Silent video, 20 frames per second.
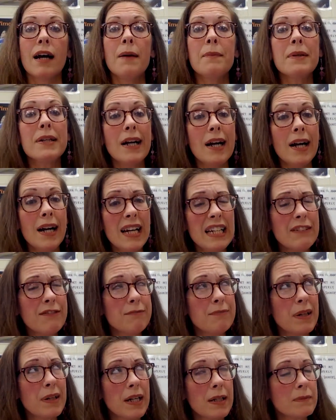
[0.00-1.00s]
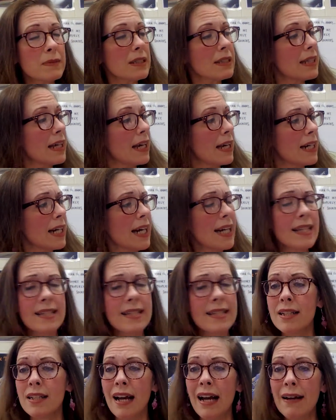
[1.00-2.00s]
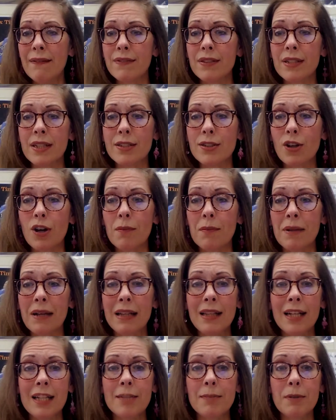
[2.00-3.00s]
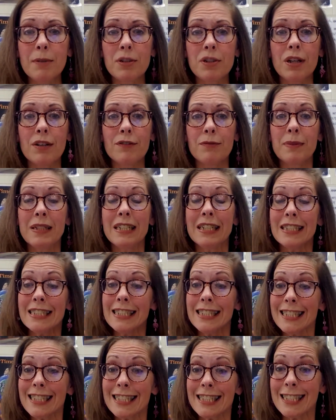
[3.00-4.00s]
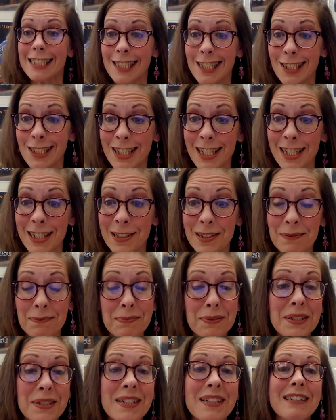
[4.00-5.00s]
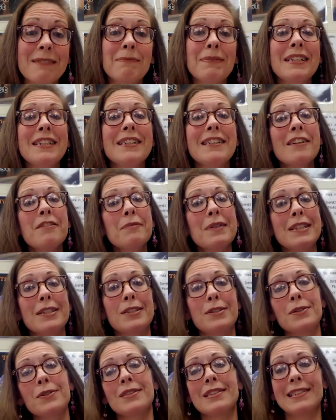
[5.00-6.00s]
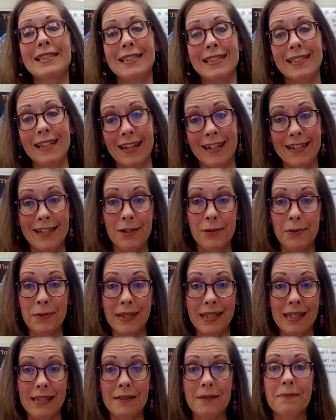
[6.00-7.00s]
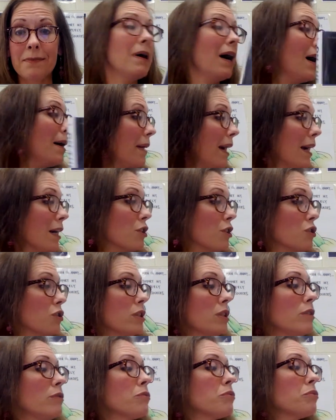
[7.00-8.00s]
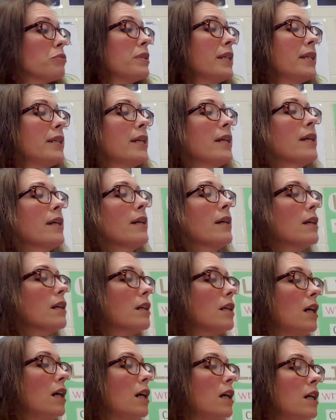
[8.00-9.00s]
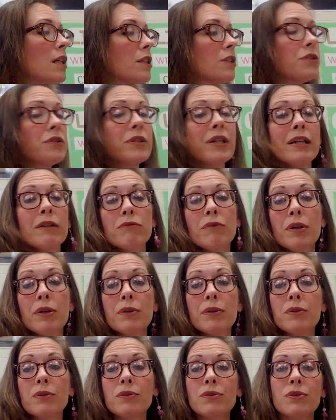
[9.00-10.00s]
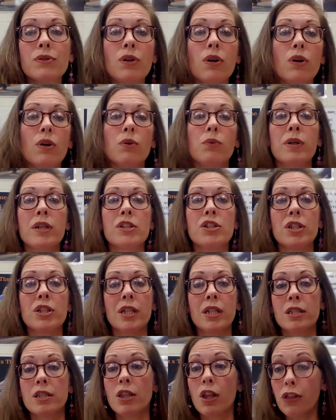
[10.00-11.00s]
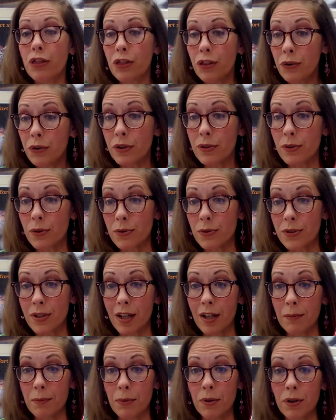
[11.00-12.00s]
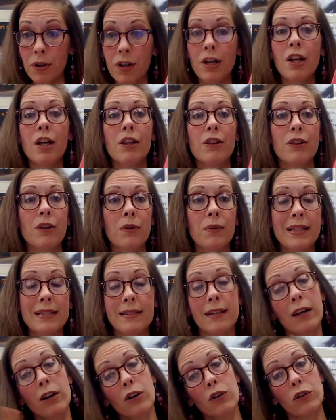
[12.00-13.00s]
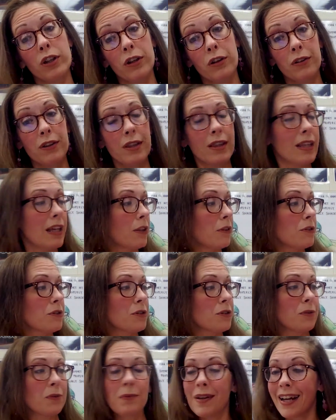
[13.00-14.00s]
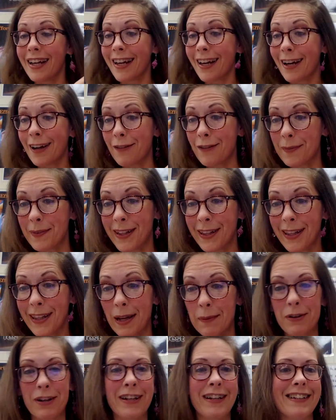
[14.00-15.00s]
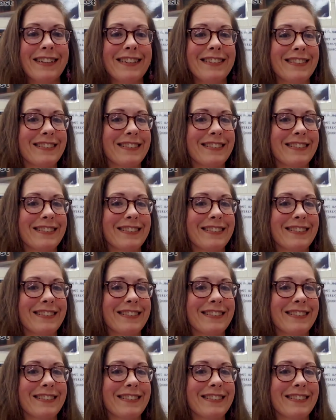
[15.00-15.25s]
I'm kind of bummed that I still have this on my class bookshelf because it's such a good book, but none of my students decided to read it. I'm actually reading Concrete Rose, which is the 3rd associated book, though it's set earlier than the other 2. I got it from the library.